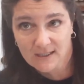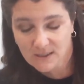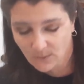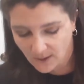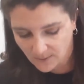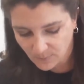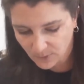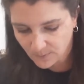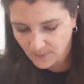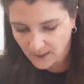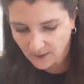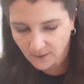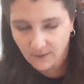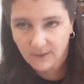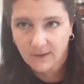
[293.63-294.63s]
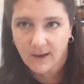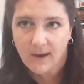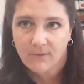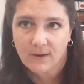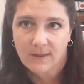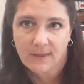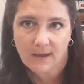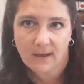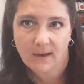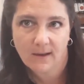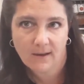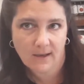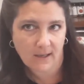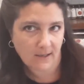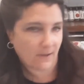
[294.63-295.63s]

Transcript: So I prepared everything in